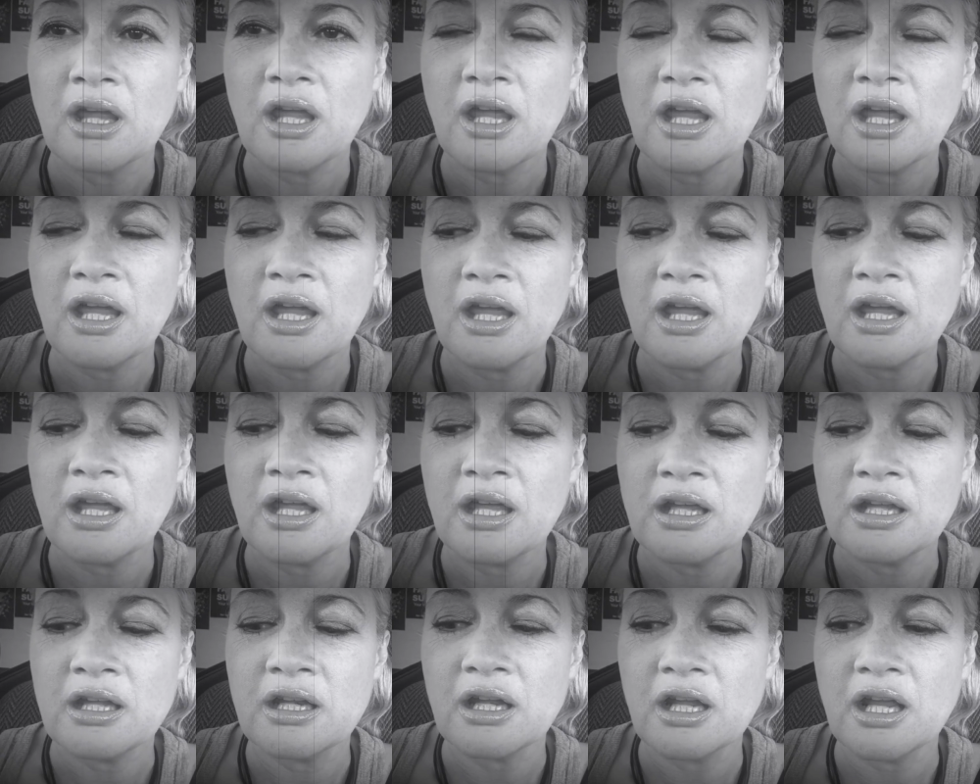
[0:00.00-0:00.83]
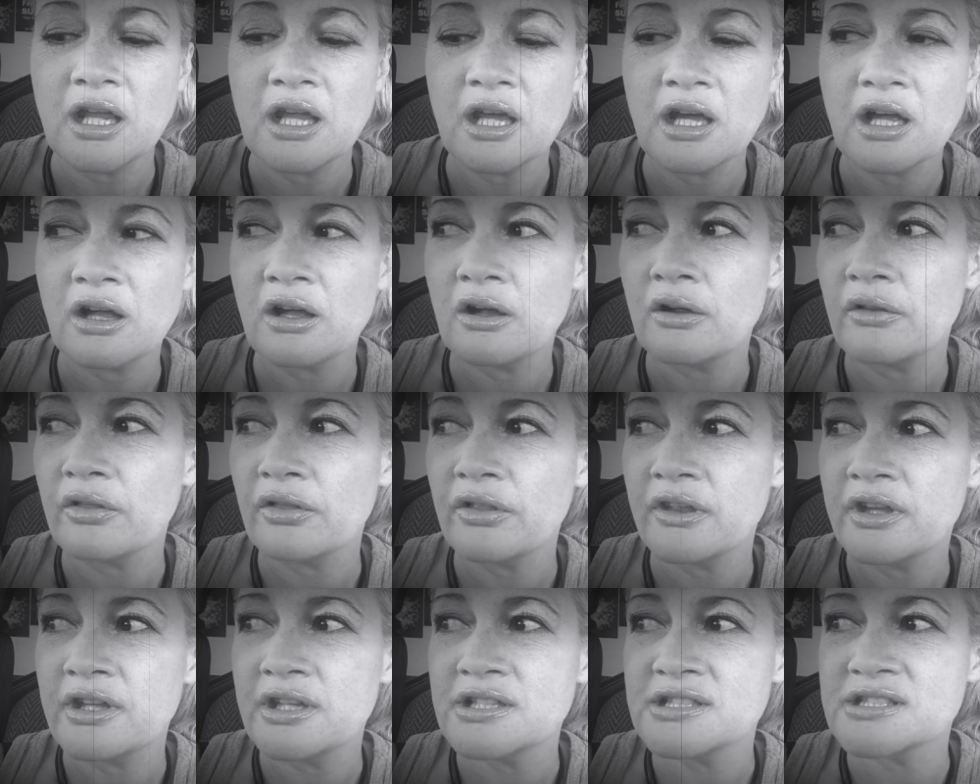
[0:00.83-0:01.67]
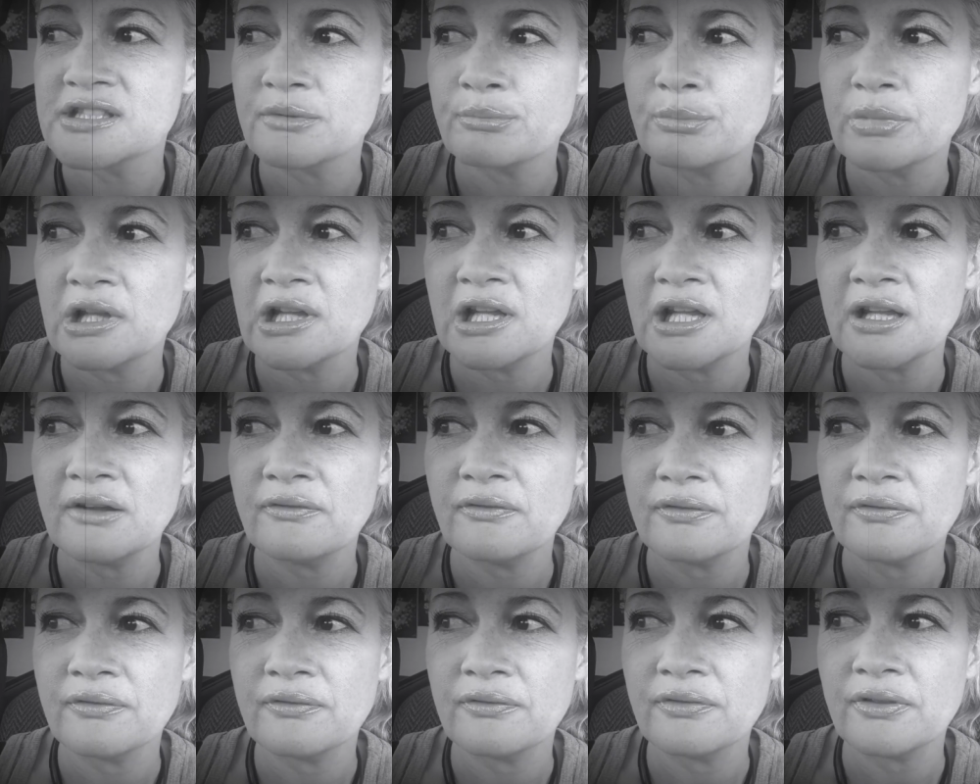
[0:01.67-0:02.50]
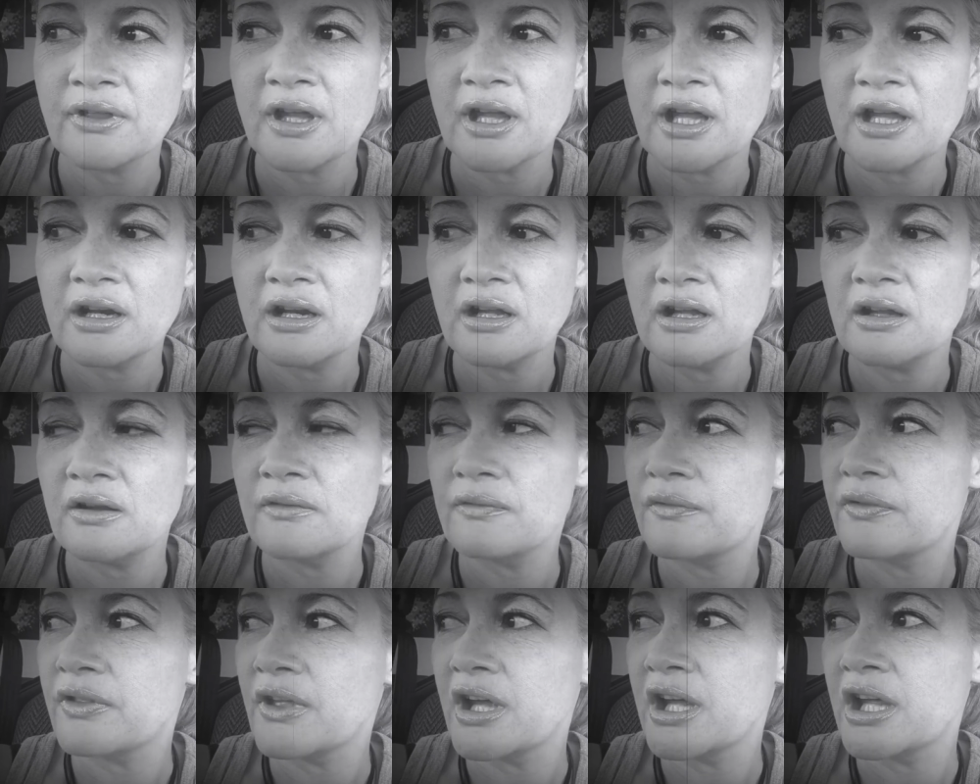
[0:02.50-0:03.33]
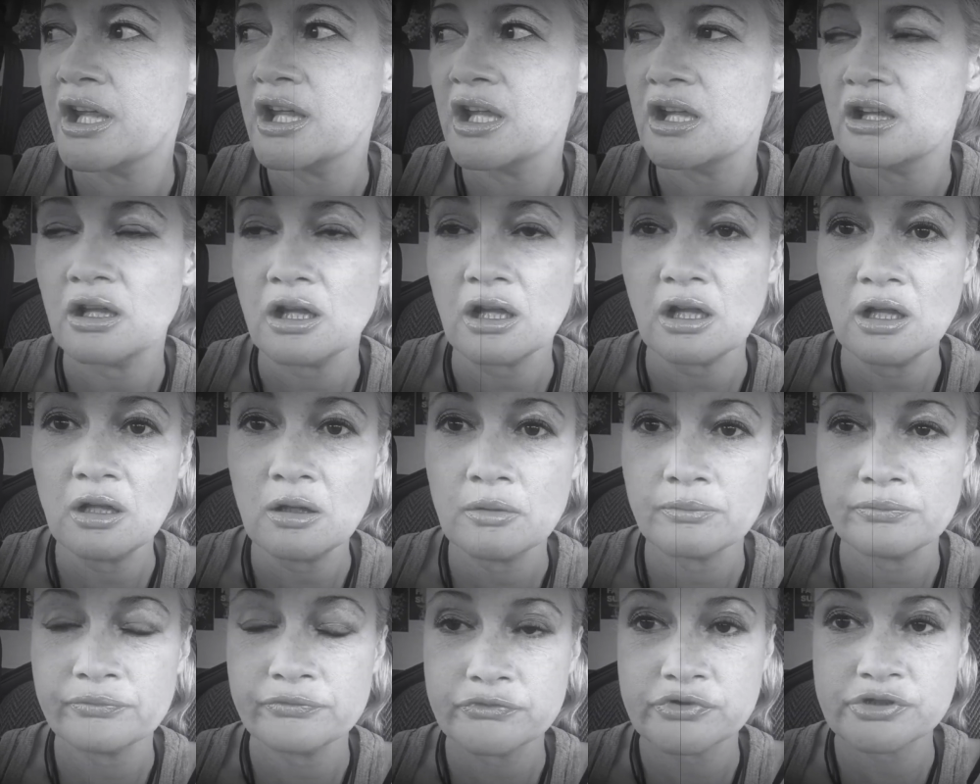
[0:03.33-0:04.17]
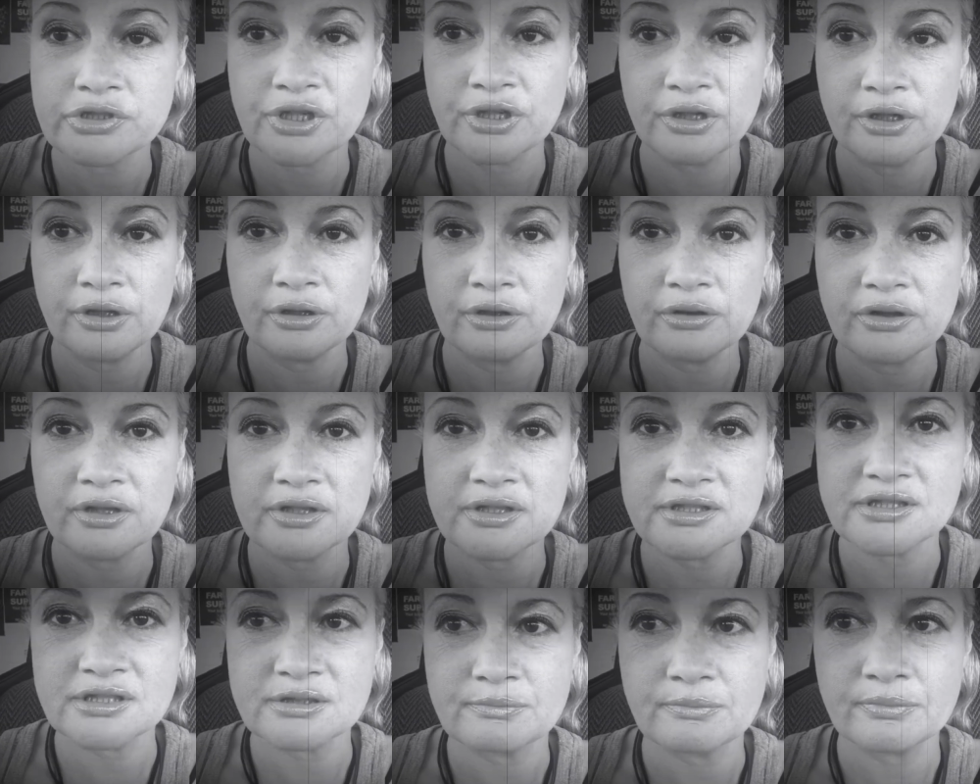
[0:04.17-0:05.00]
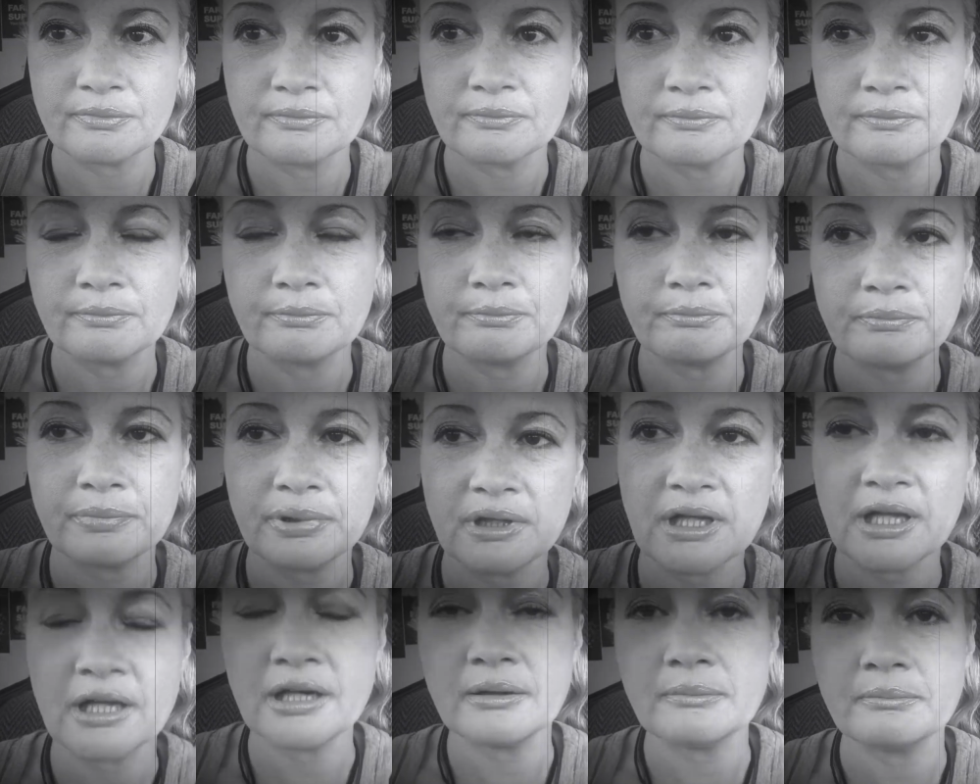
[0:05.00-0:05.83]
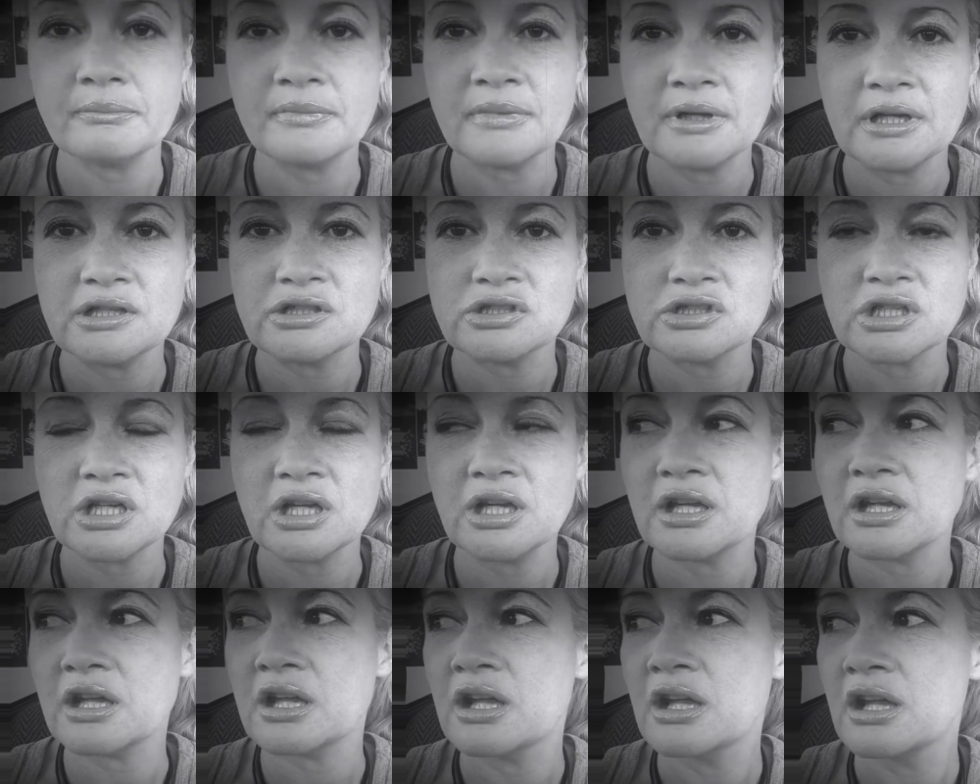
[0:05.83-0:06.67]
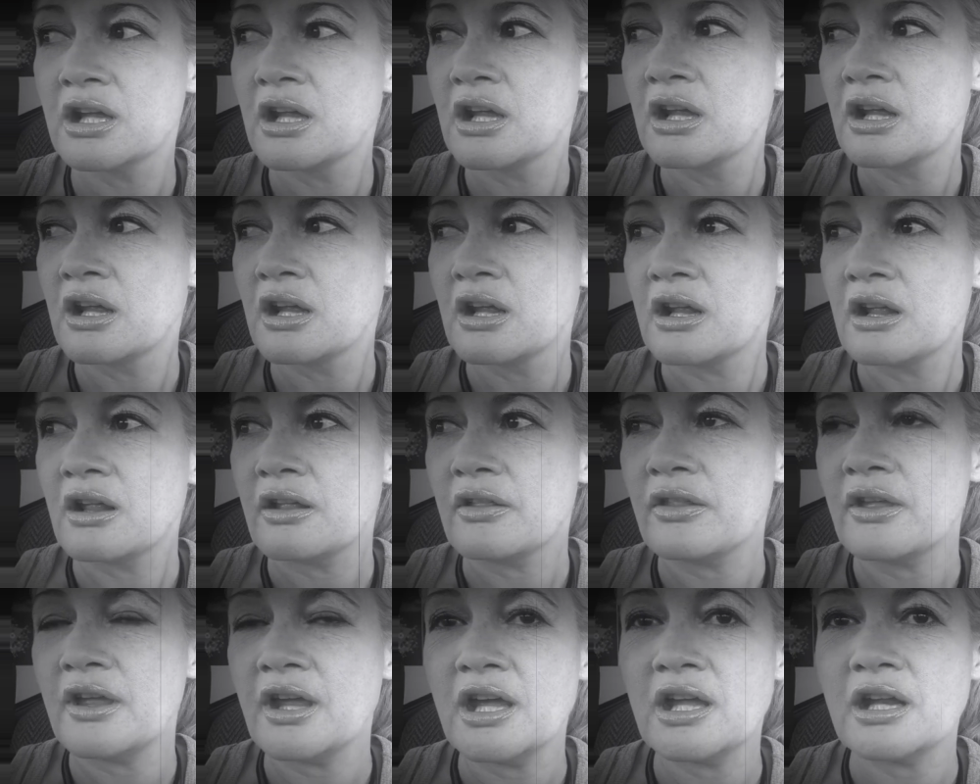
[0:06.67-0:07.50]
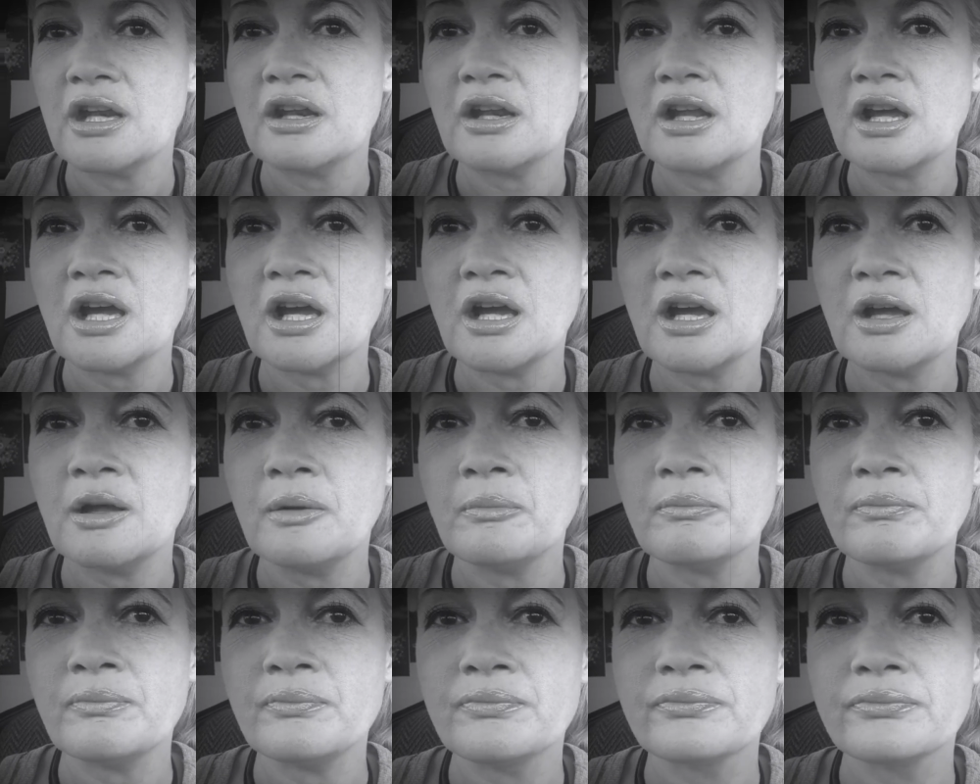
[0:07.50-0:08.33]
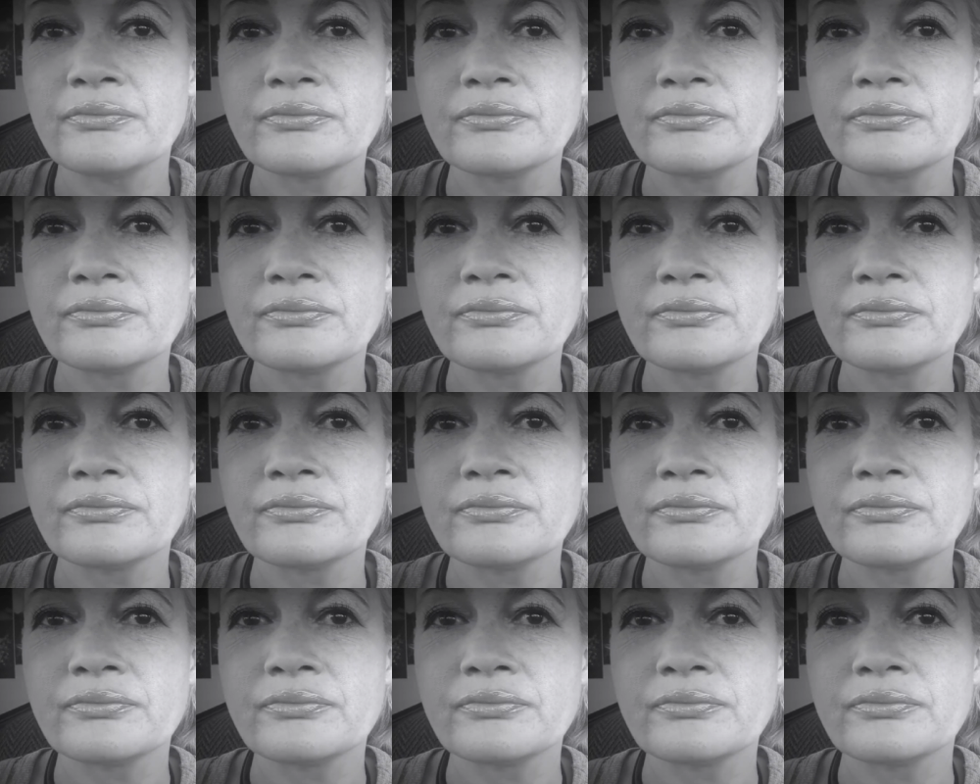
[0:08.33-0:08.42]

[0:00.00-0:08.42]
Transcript: and how there's a belief that if they um, do this blood magic that um,